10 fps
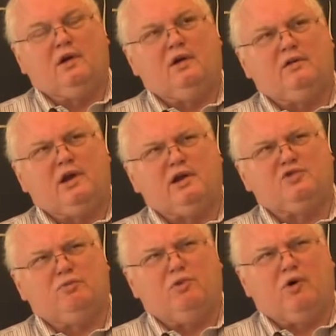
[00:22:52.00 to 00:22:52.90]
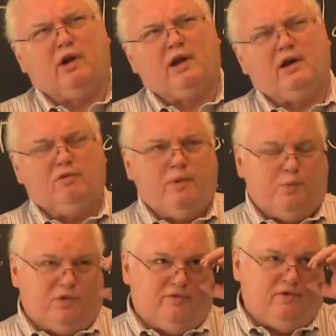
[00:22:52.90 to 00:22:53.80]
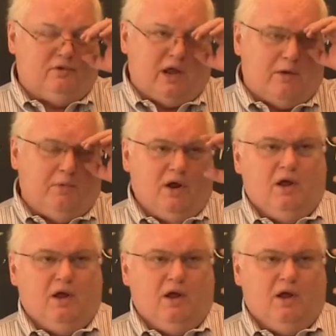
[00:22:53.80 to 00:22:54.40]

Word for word: oh, the National Board. I can't remember the full name,